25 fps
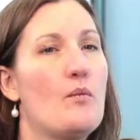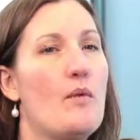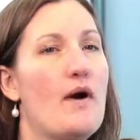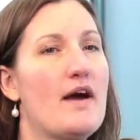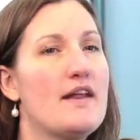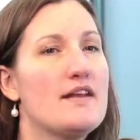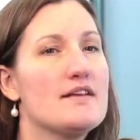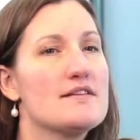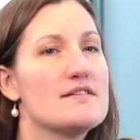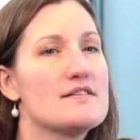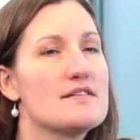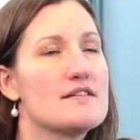Why
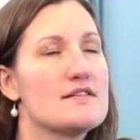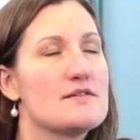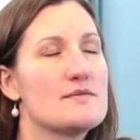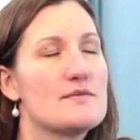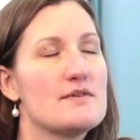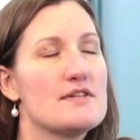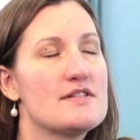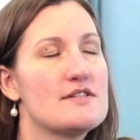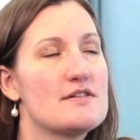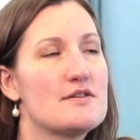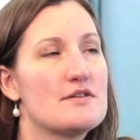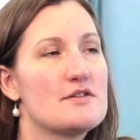does this
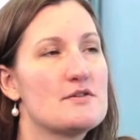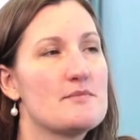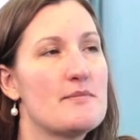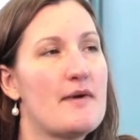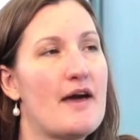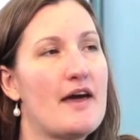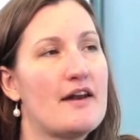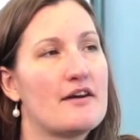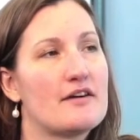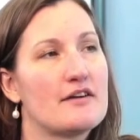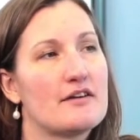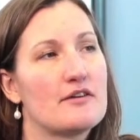research
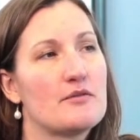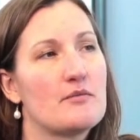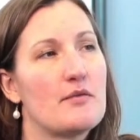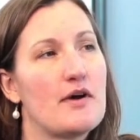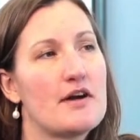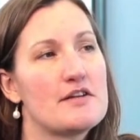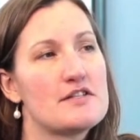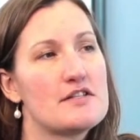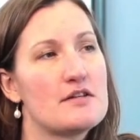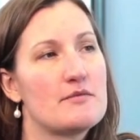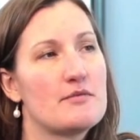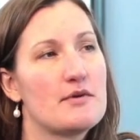matter, and
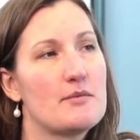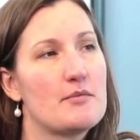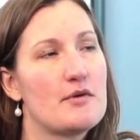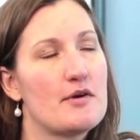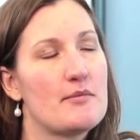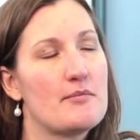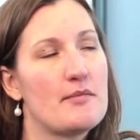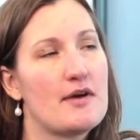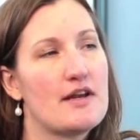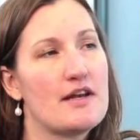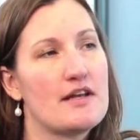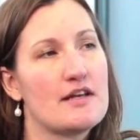why should we
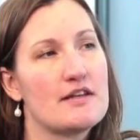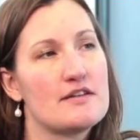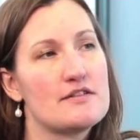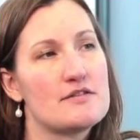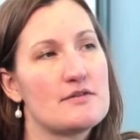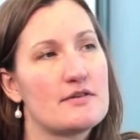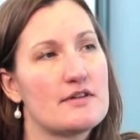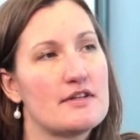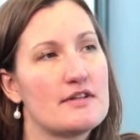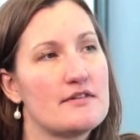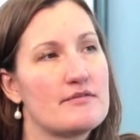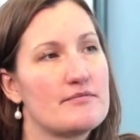put money
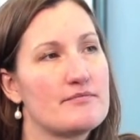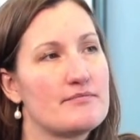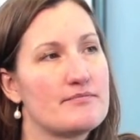into it?